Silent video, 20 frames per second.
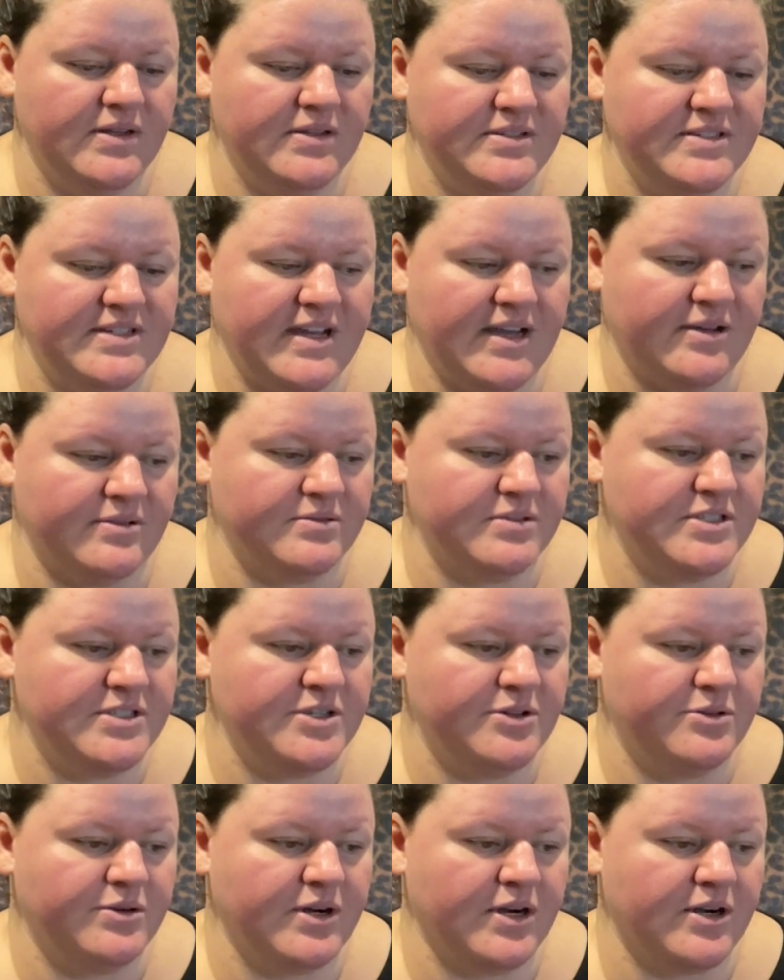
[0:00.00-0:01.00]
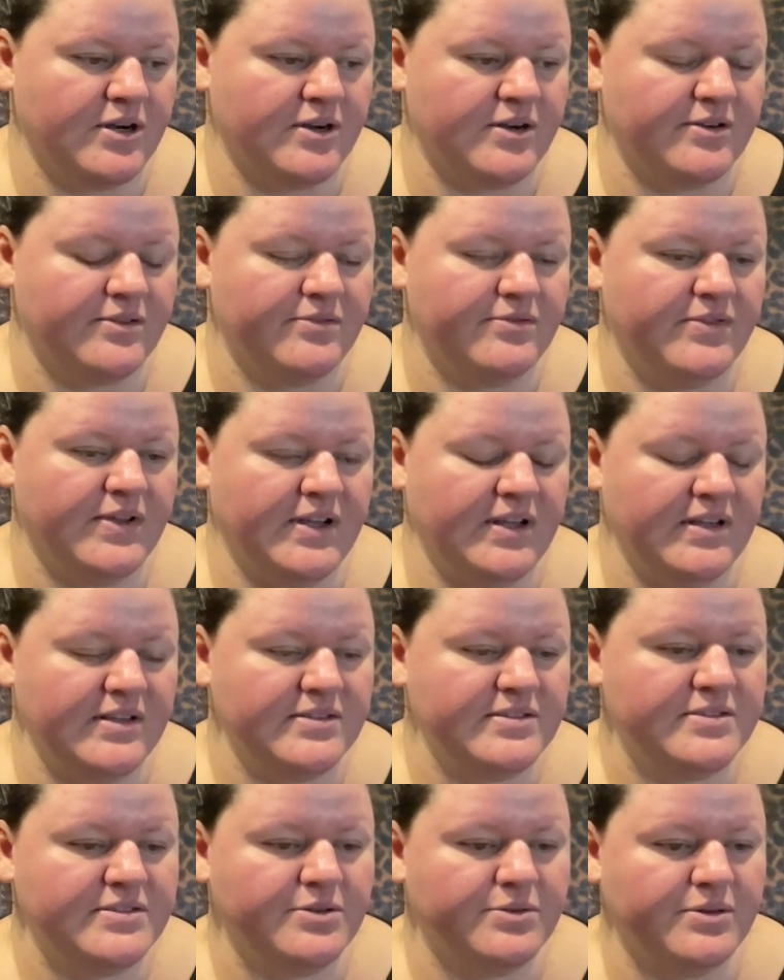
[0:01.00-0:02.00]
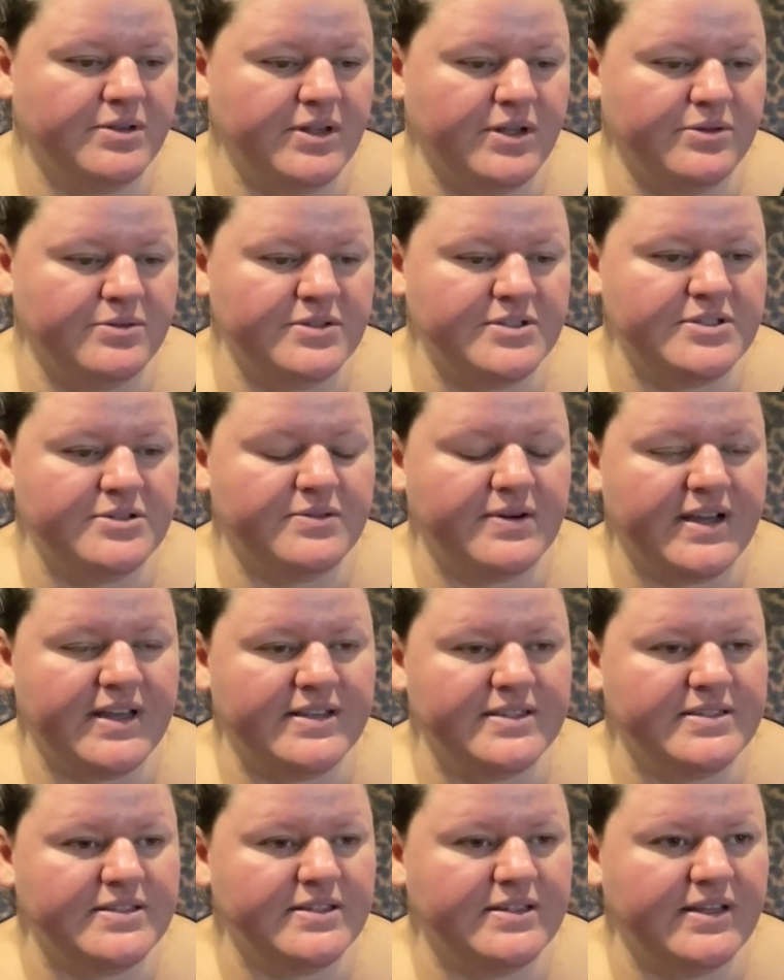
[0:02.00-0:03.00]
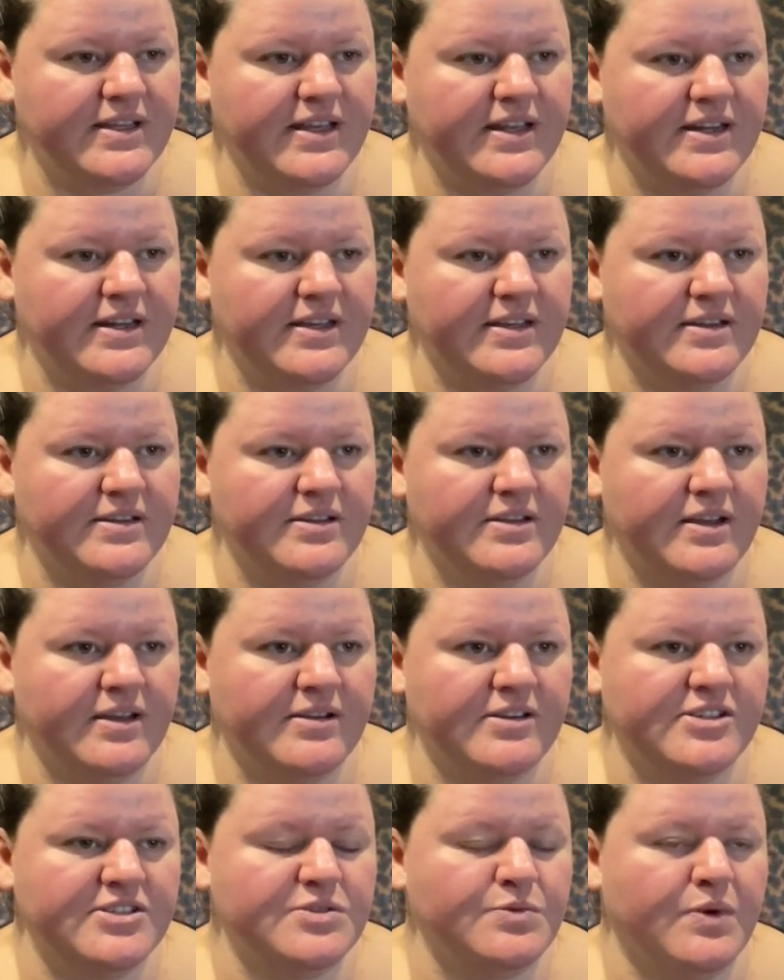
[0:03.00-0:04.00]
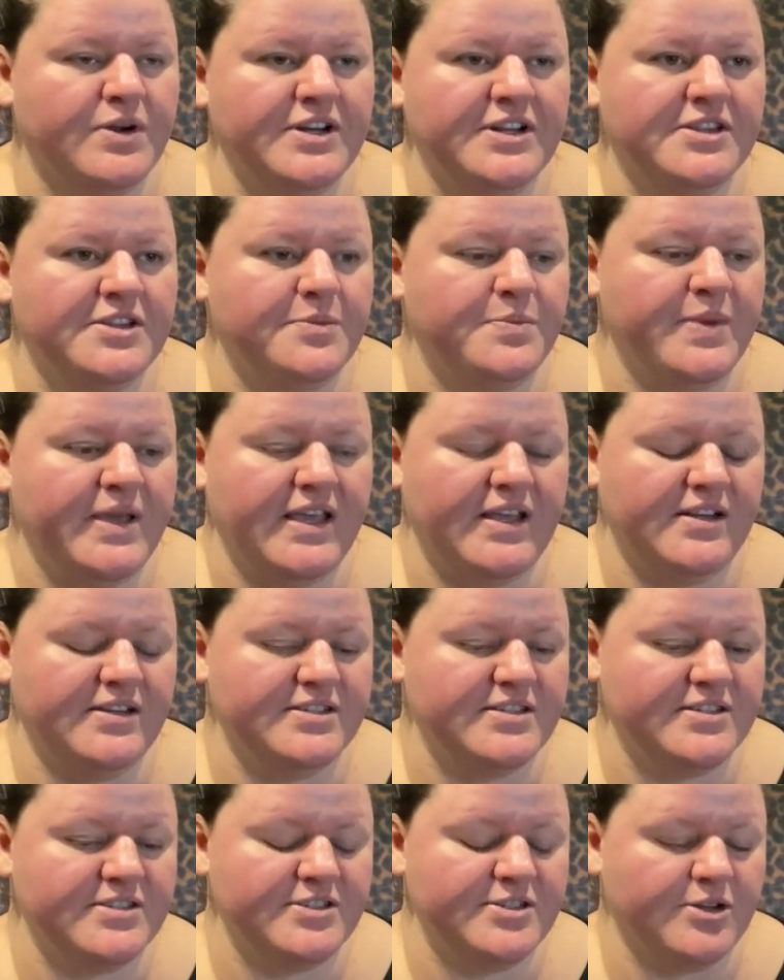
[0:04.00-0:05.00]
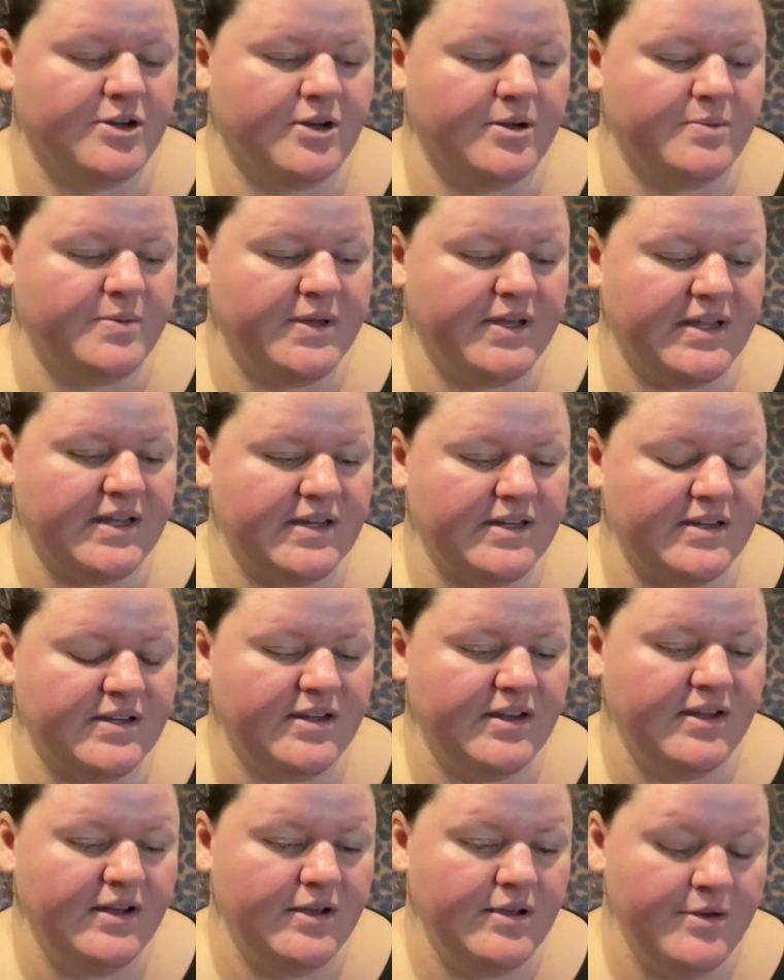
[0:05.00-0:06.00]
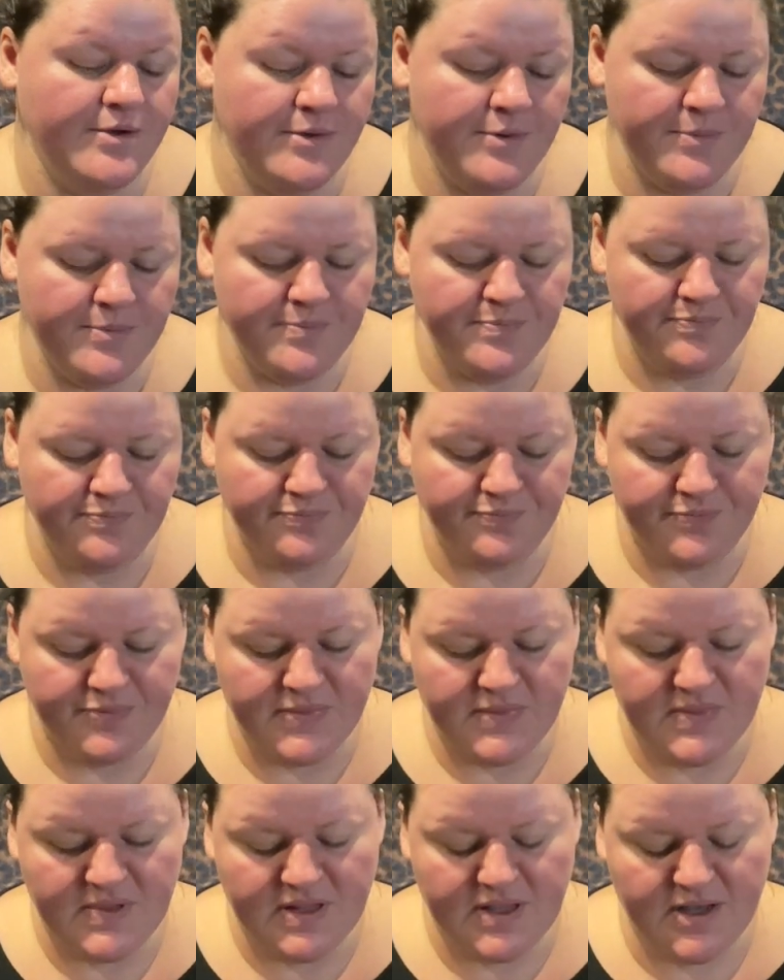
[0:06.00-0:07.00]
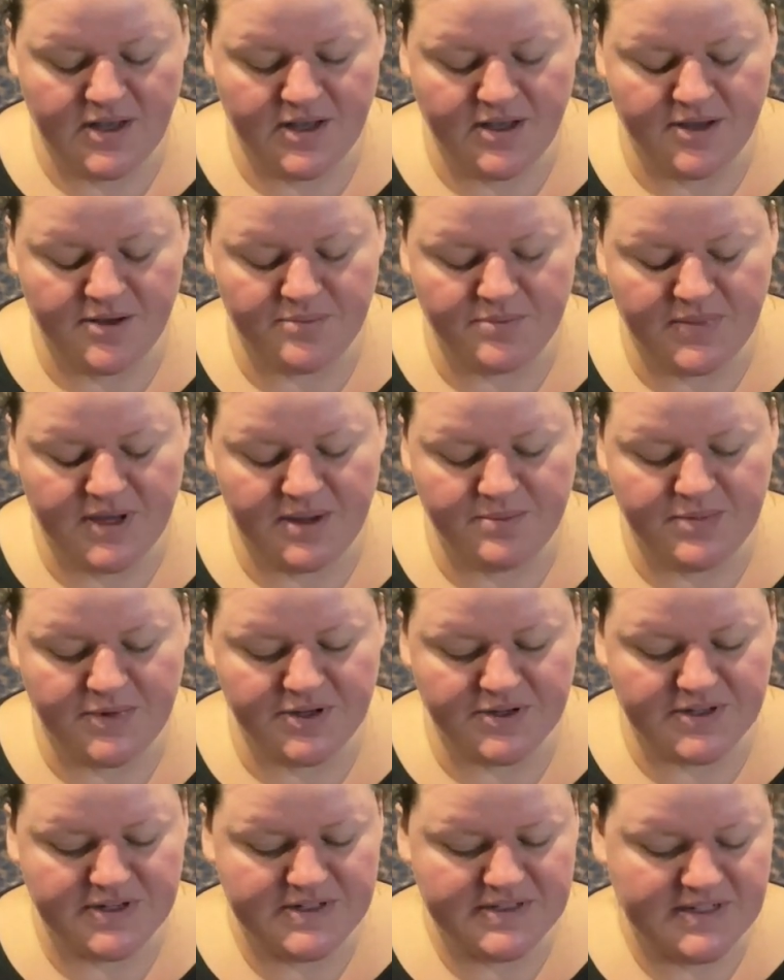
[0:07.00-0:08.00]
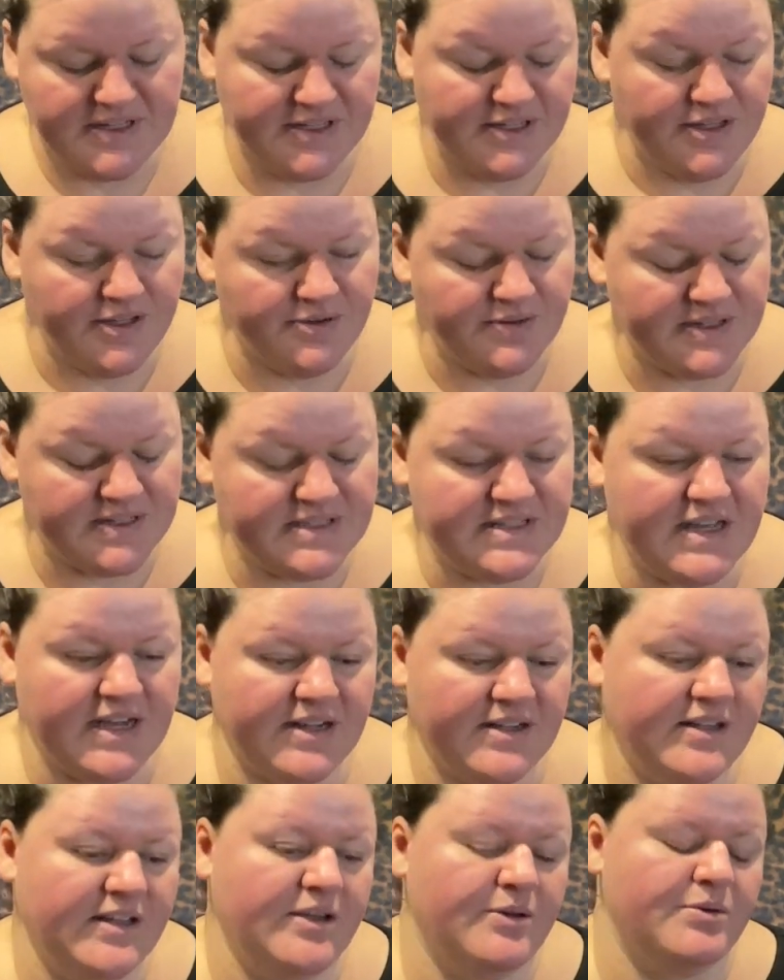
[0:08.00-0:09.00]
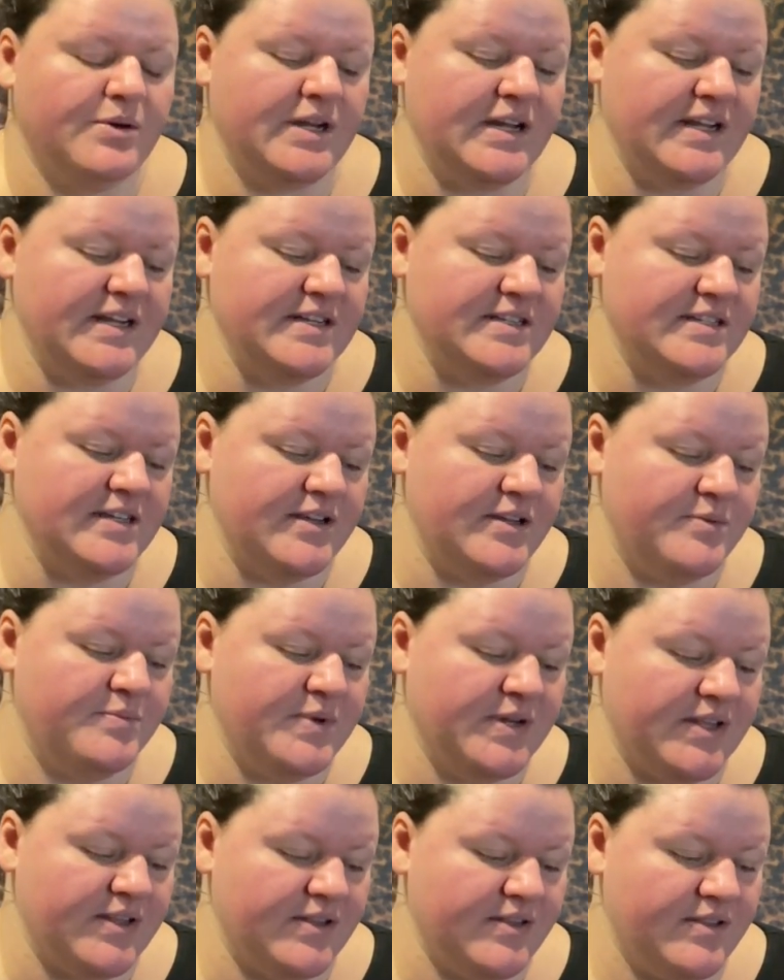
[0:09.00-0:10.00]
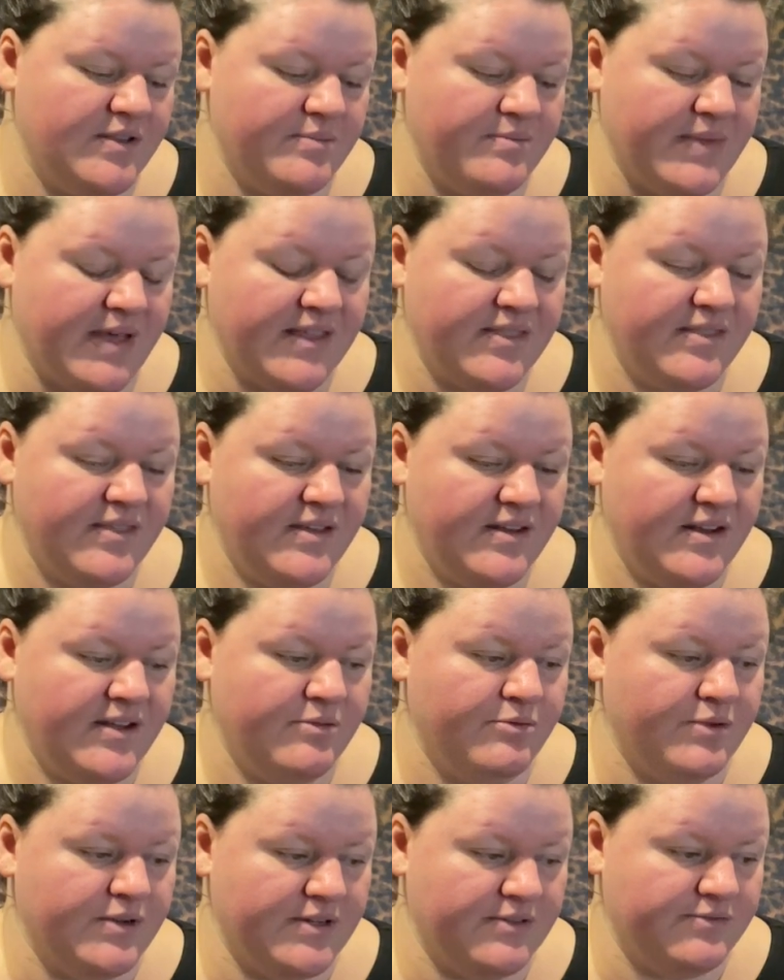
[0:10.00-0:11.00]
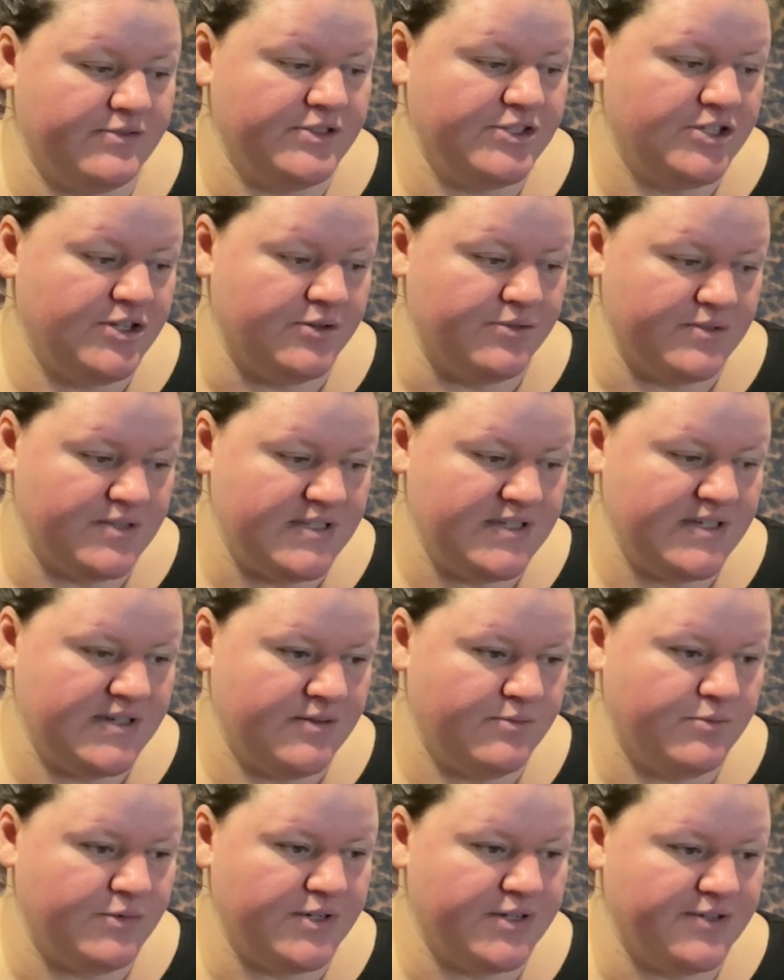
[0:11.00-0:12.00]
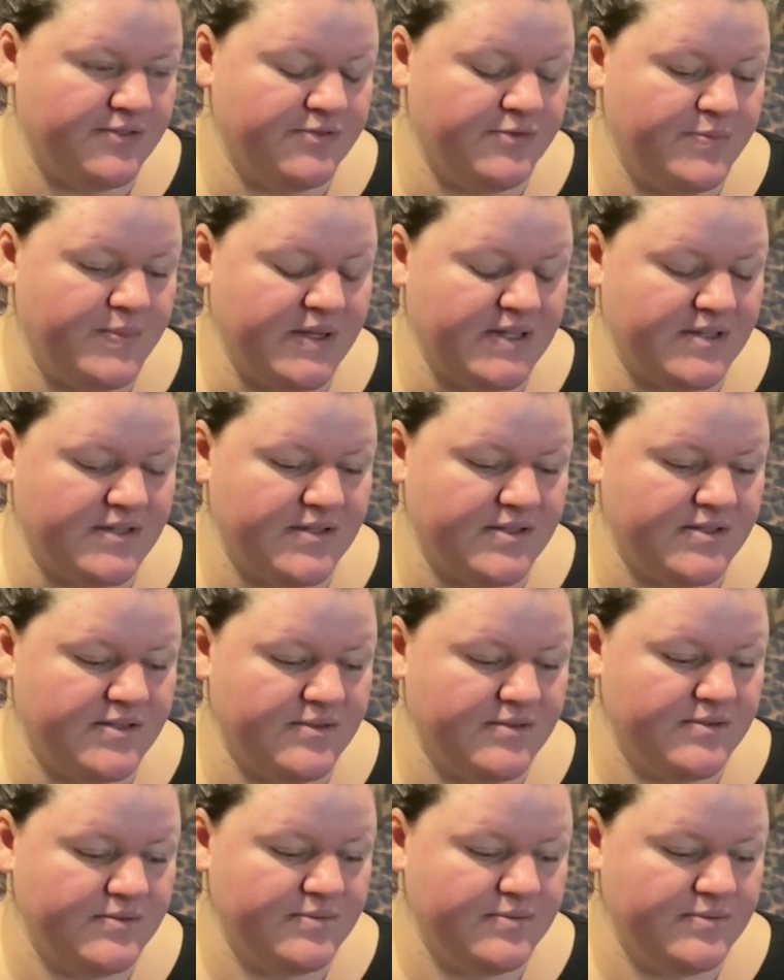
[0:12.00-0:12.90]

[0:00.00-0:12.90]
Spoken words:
down, so hurt, felt so alone, so isolated. I just wanted the pain to stop. And I'm not going to tell you exactly what I did, but the method I would have chosen would have been,